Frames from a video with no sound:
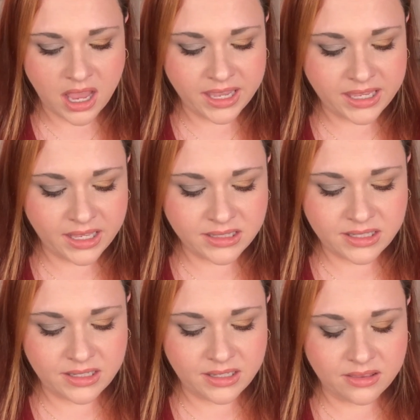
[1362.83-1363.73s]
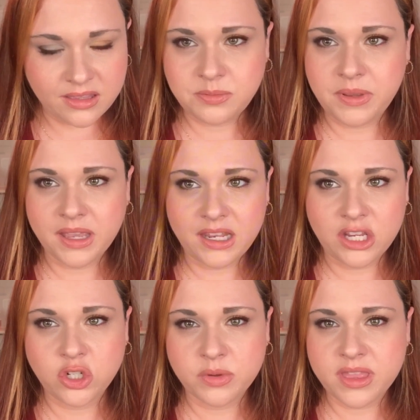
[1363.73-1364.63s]
I can't see this being an
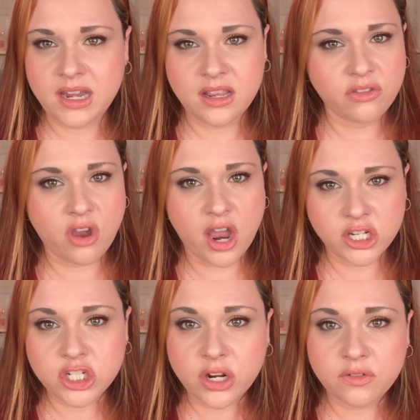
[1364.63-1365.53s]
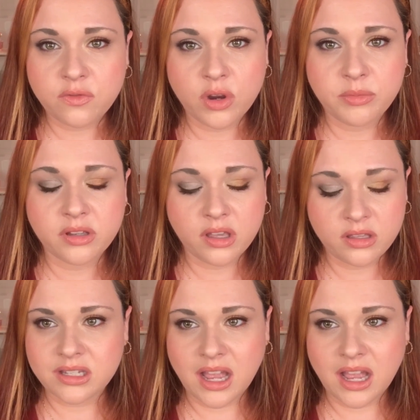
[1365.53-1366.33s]
issue with any other eyeshadow formula.